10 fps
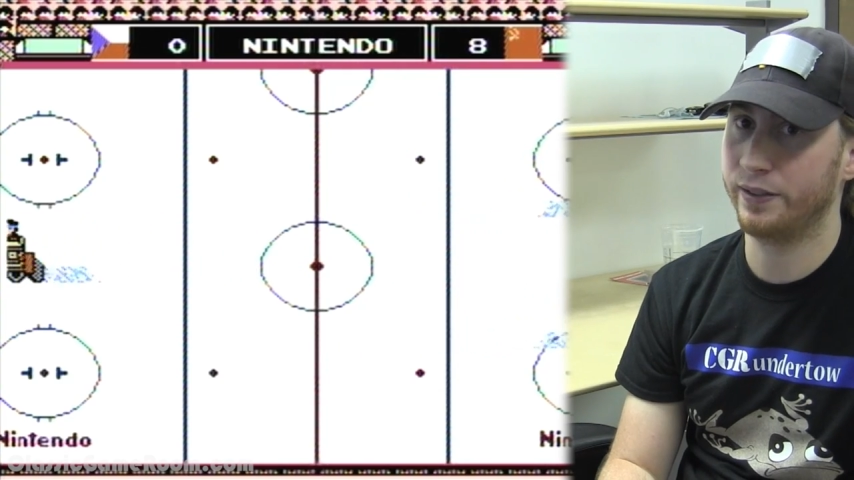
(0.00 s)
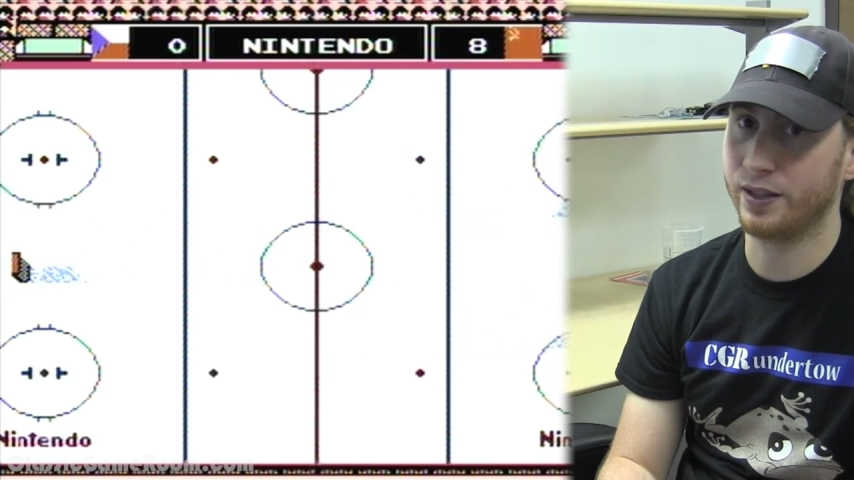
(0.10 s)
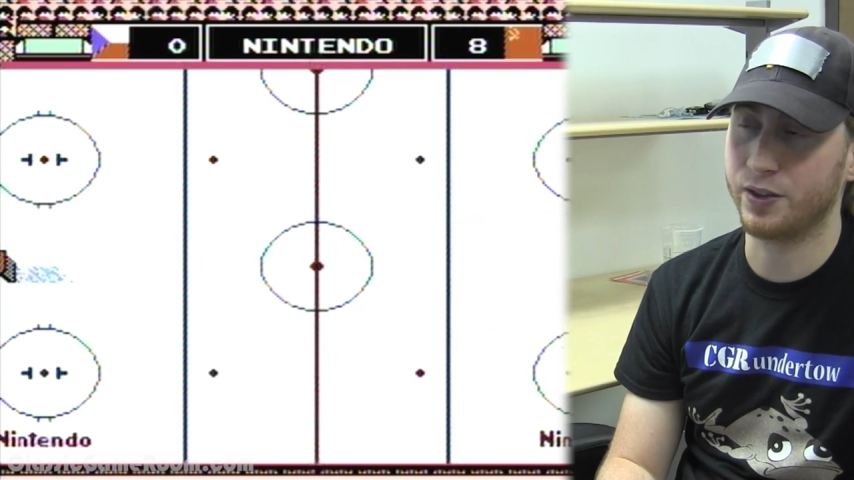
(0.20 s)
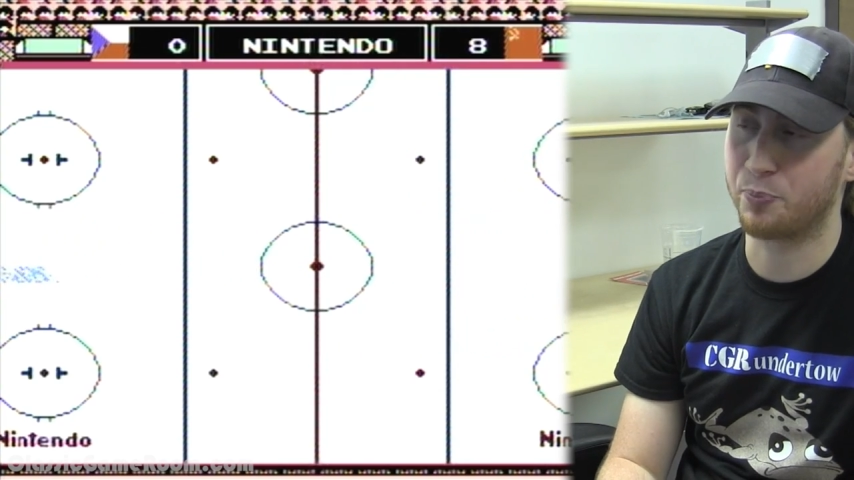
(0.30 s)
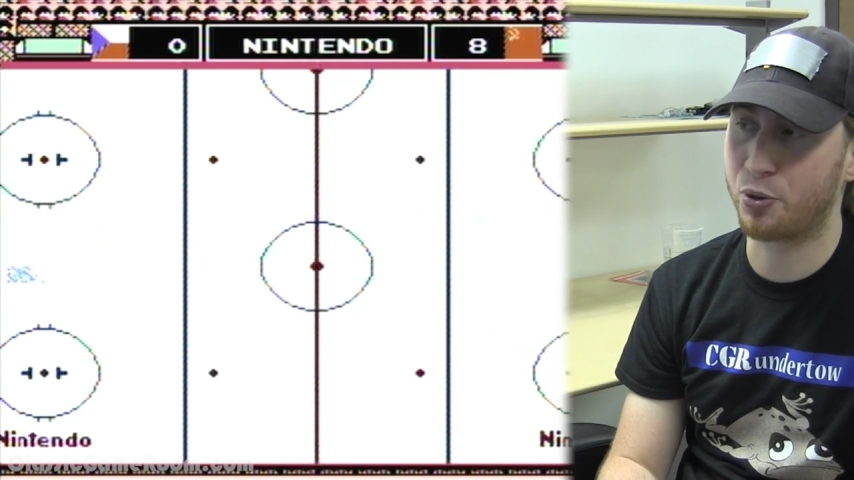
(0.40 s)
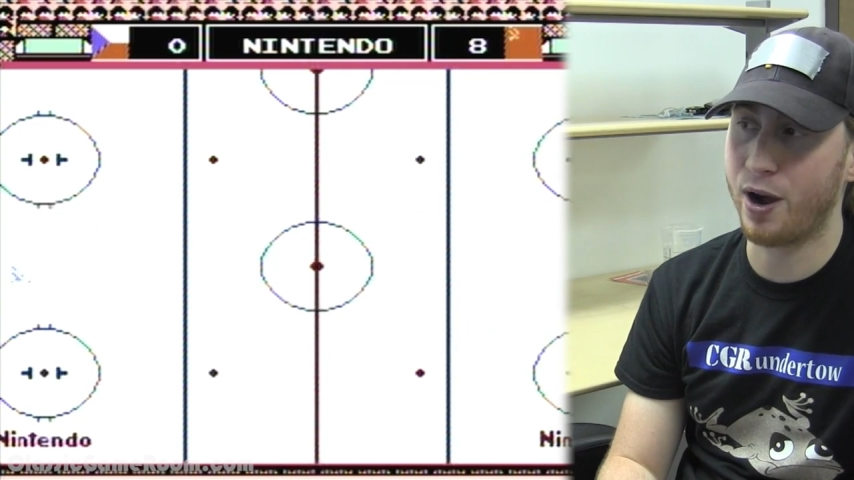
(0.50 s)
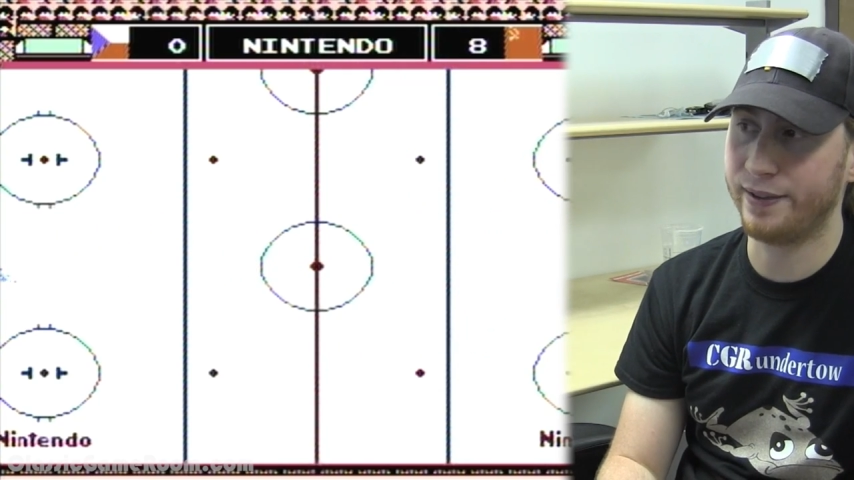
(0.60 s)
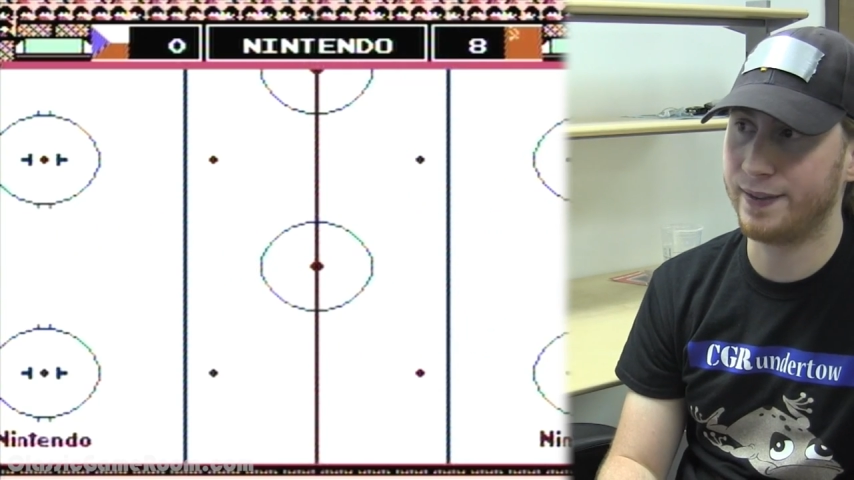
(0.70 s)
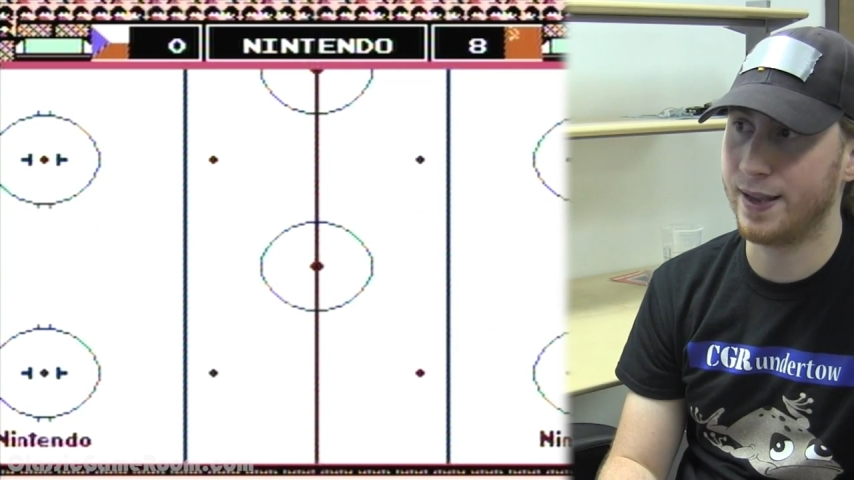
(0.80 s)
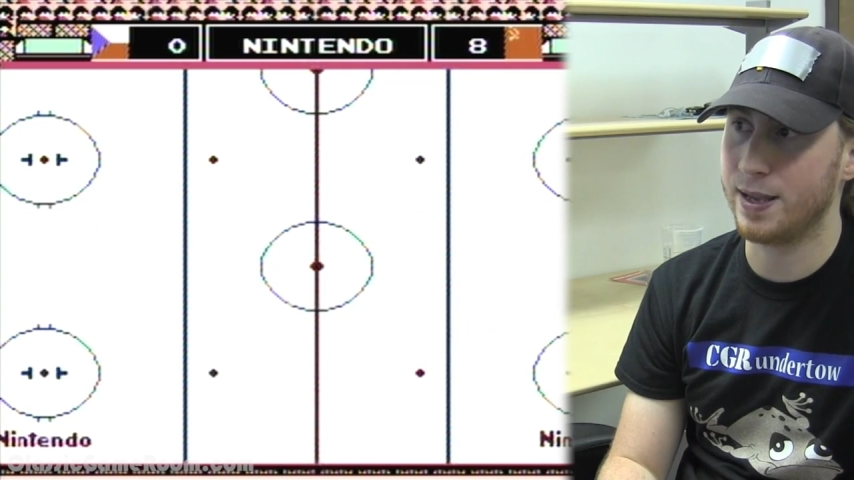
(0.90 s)
That's how
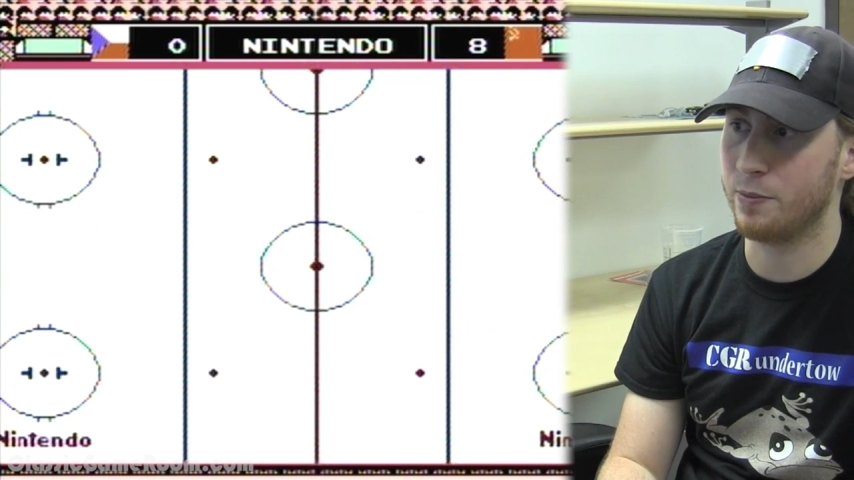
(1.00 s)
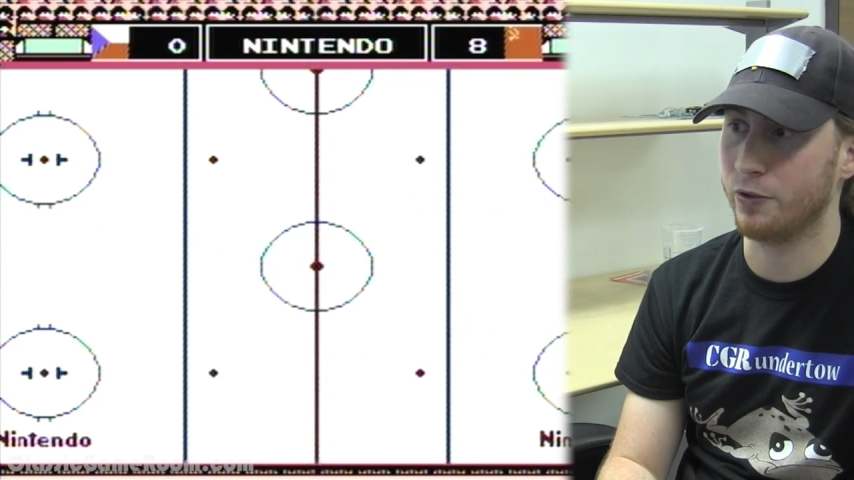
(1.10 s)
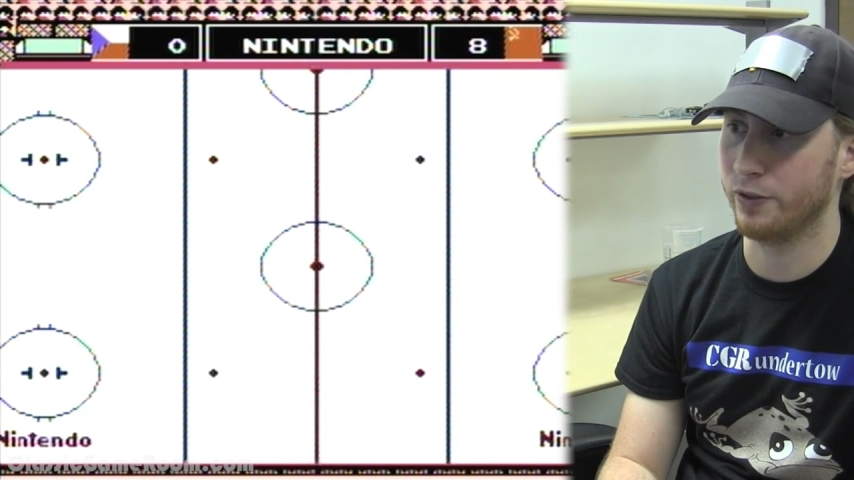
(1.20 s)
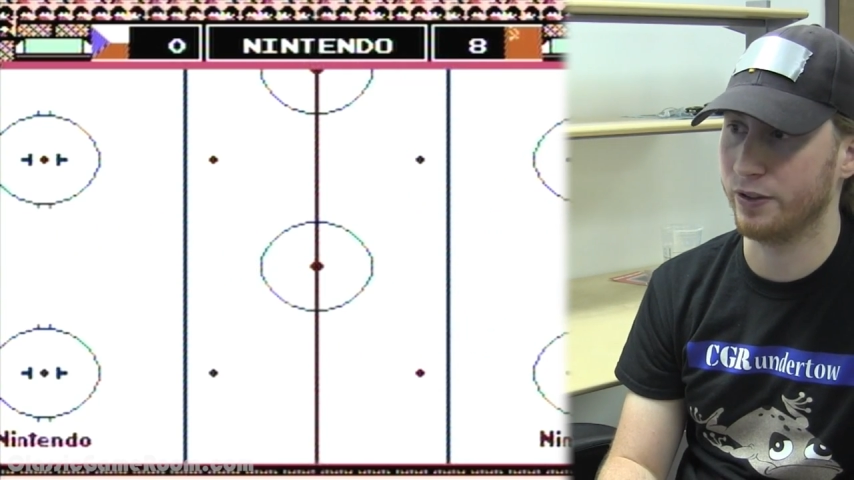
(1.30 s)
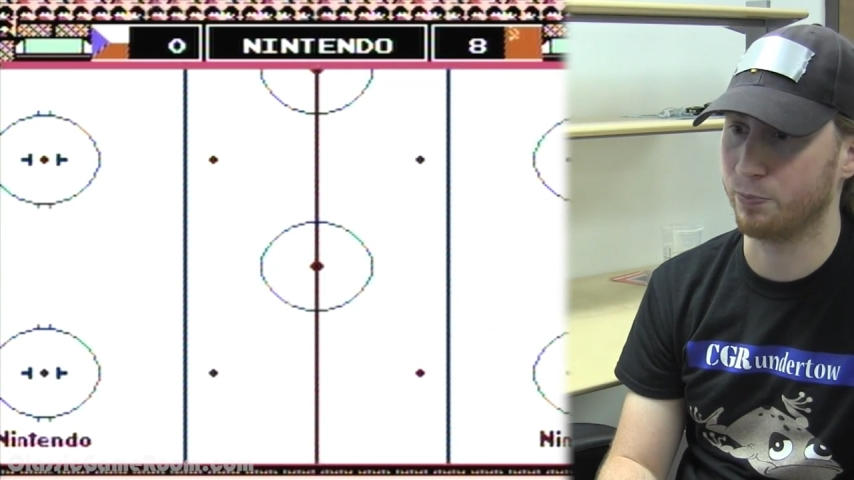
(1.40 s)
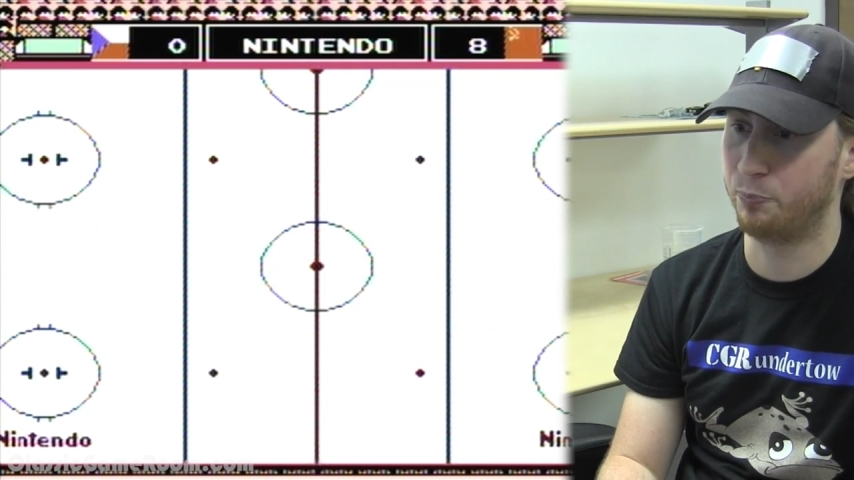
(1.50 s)
depressed I am over